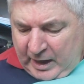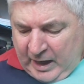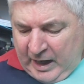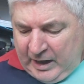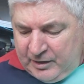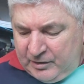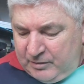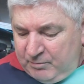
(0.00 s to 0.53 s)

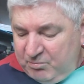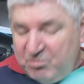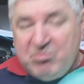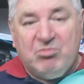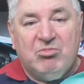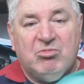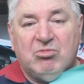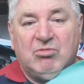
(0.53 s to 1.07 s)
And
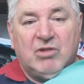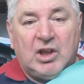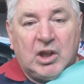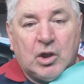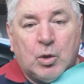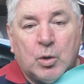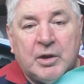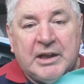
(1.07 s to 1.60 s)

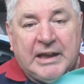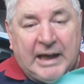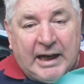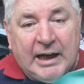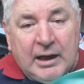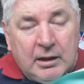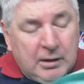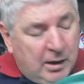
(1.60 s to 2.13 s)
you couldn't get
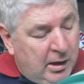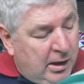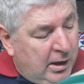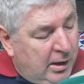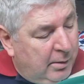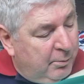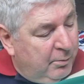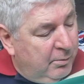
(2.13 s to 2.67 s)
it.
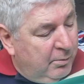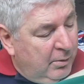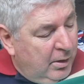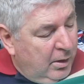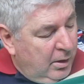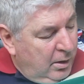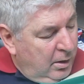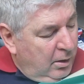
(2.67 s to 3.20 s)

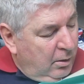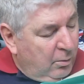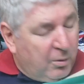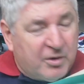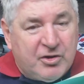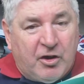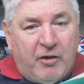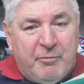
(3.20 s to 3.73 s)

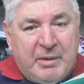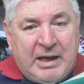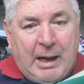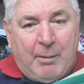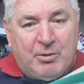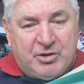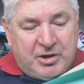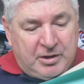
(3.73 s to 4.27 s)
Whereas I've been
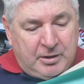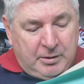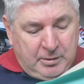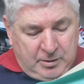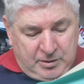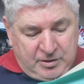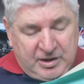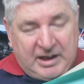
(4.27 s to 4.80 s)
able to
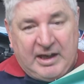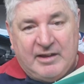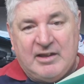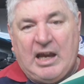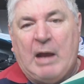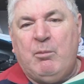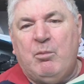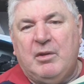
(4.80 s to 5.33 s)
get,
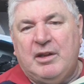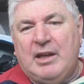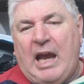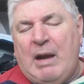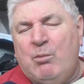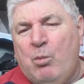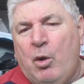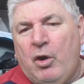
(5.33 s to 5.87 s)

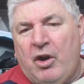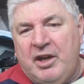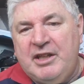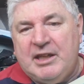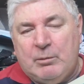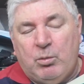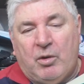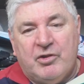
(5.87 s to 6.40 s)
and what I
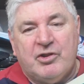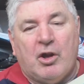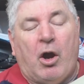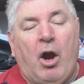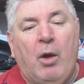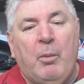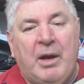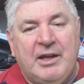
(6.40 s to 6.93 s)
did was
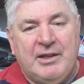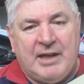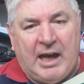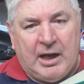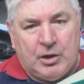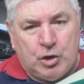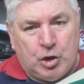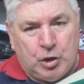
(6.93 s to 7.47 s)
I went
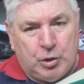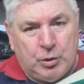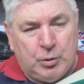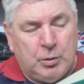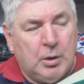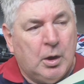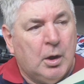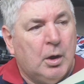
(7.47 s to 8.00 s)
down
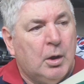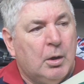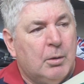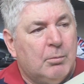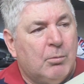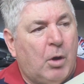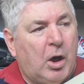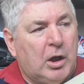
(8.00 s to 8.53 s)
to
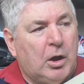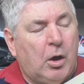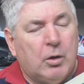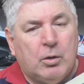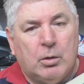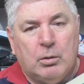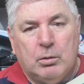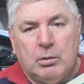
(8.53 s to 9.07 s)
my
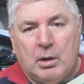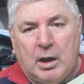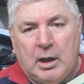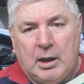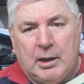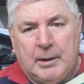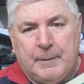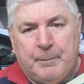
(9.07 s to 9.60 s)
local
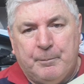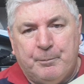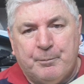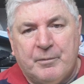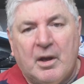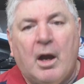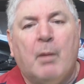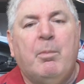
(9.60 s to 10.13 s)

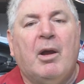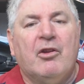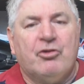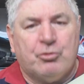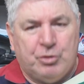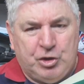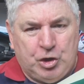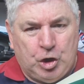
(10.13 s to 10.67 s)

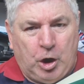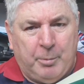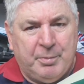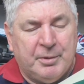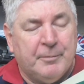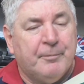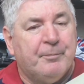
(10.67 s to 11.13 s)
upholstery shop